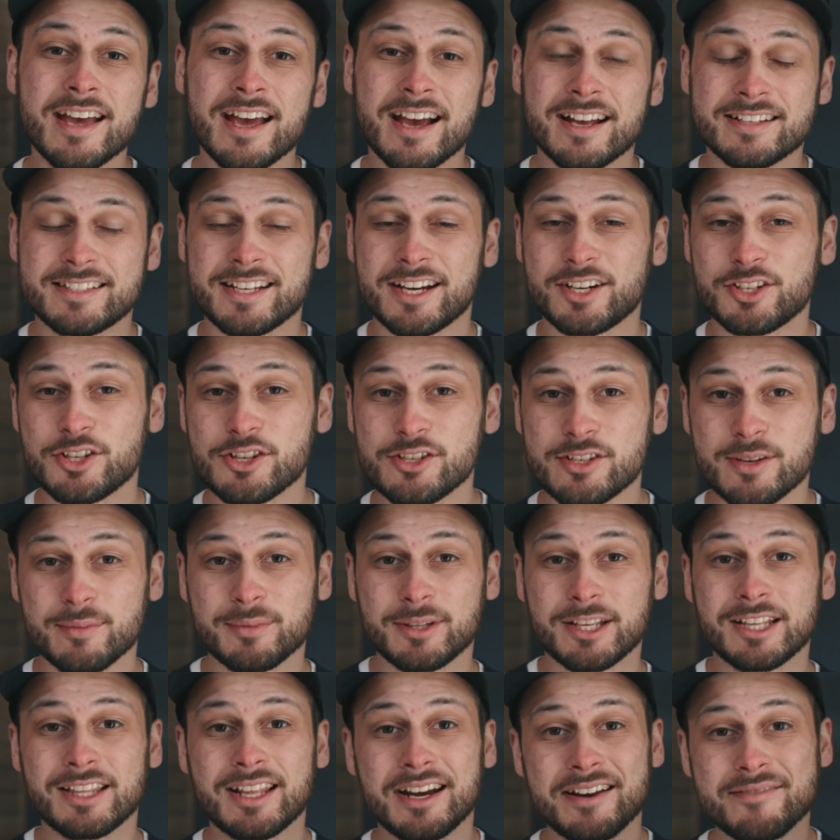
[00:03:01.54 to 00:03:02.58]
It's actually
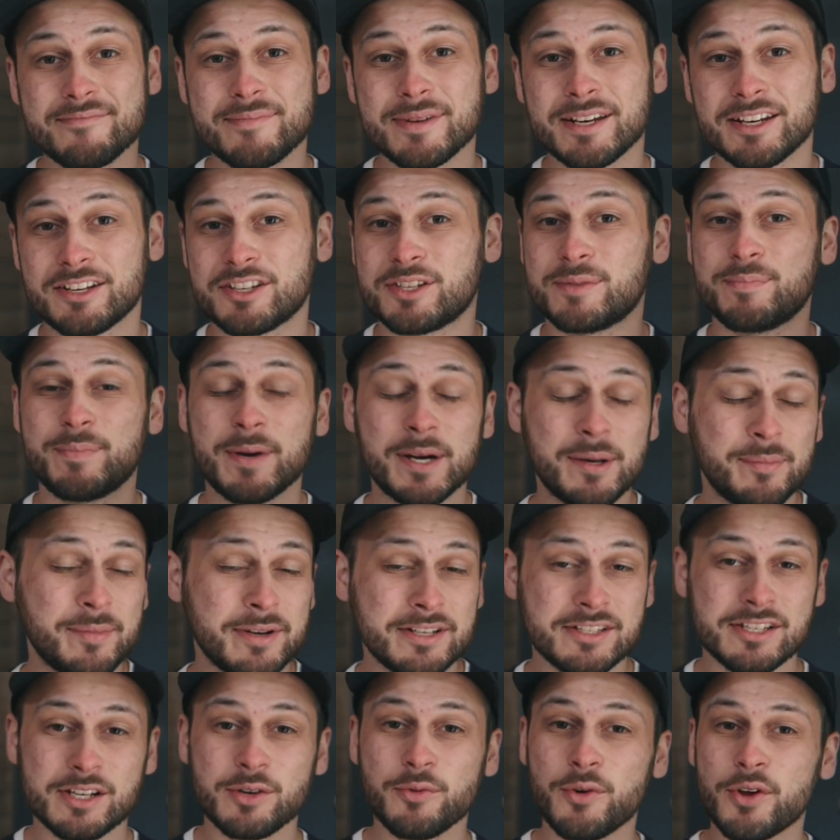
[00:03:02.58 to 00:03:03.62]
something that I've been
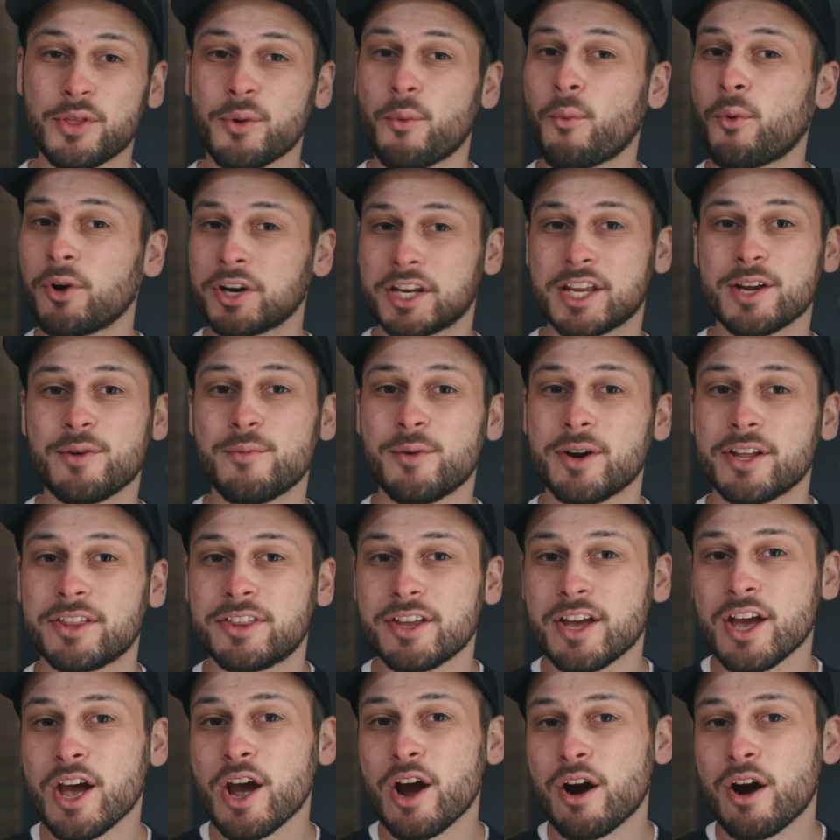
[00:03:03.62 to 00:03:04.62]
experimenting with or working with